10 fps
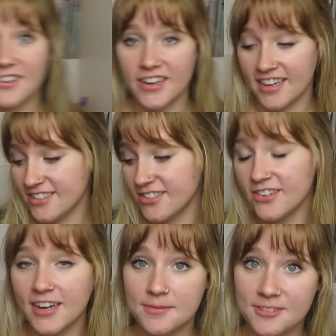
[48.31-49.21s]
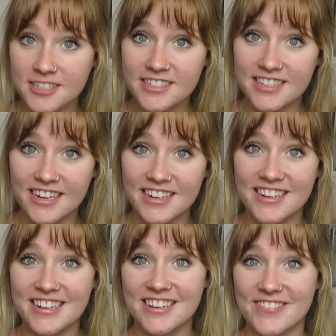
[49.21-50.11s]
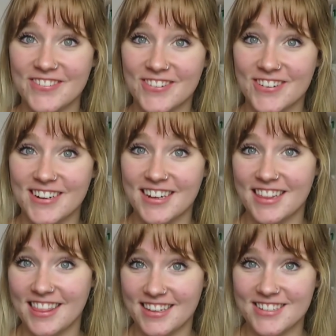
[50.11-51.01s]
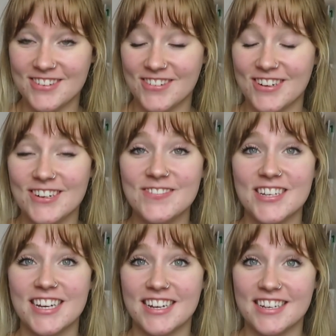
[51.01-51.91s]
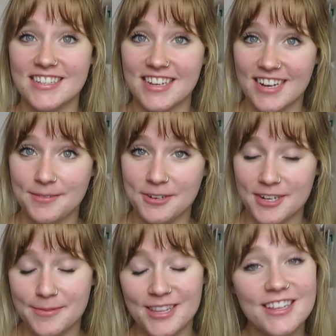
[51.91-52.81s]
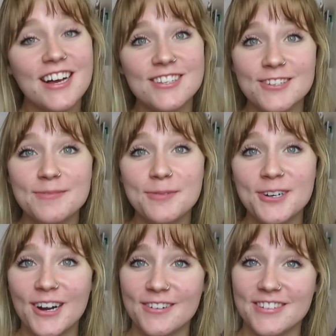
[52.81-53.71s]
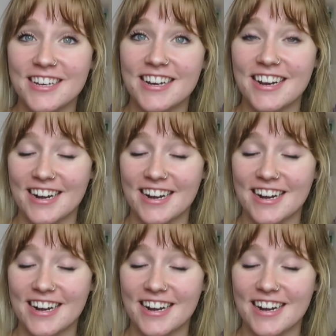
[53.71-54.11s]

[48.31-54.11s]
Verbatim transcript: Okay, so I'm really excited for this quarter because I'm going to be in the classroom more often,